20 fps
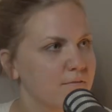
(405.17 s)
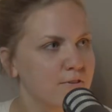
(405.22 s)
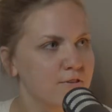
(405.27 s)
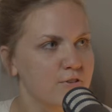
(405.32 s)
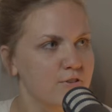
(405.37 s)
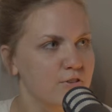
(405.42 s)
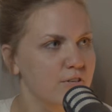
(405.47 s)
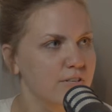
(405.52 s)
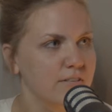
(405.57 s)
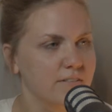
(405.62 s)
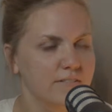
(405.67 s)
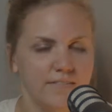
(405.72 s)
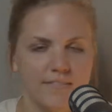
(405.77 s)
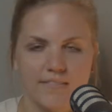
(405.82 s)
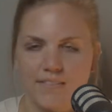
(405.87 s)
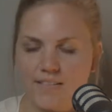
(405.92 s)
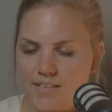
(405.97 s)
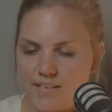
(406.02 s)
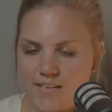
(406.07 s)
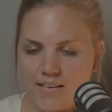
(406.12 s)
for sure.
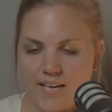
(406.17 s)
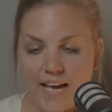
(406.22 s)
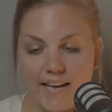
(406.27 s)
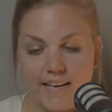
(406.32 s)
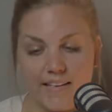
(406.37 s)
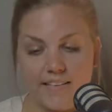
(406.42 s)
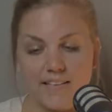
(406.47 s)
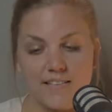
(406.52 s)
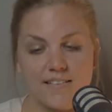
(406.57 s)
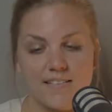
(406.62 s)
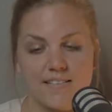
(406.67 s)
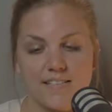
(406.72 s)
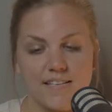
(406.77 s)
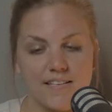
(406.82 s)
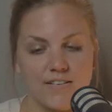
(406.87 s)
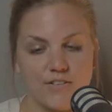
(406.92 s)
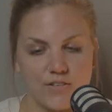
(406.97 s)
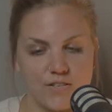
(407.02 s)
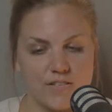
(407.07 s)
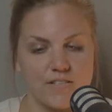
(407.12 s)
And he doesn't
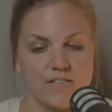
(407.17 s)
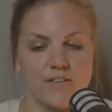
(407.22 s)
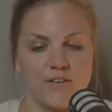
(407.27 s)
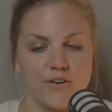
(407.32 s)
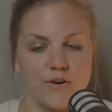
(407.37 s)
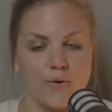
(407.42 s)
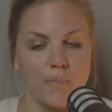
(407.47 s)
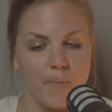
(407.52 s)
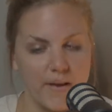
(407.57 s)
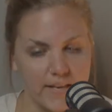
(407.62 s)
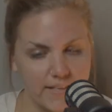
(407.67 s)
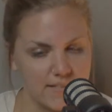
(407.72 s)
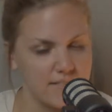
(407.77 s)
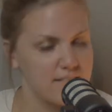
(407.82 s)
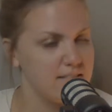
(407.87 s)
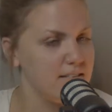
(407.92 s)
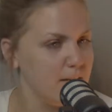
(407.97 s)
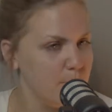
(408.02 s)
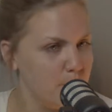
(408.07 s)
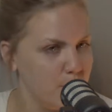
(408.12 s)
say just, you know, make
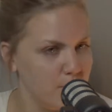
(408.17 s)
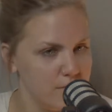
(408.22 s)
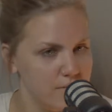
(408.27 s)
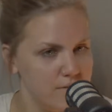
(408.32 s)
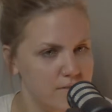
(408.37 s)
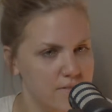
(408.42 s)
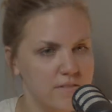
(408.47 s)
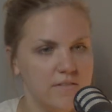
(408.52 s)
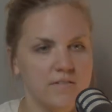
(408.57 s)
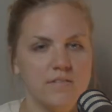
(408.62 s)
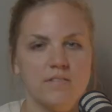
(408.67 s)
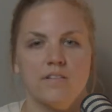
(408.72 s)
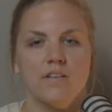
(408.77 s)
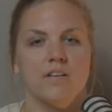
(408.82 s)
disciples